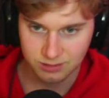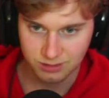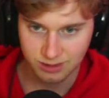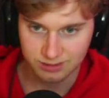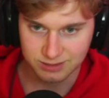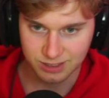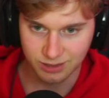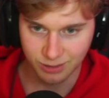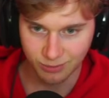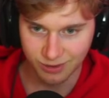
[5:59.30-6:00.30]
Yeah, let's get
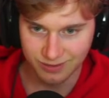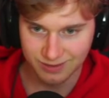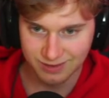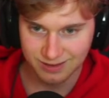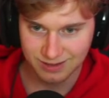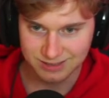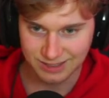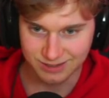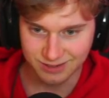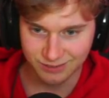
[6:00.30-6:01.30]
another one. Let's get
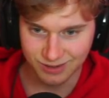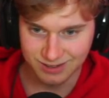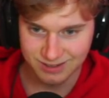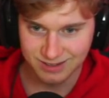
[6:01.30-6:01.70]
another one.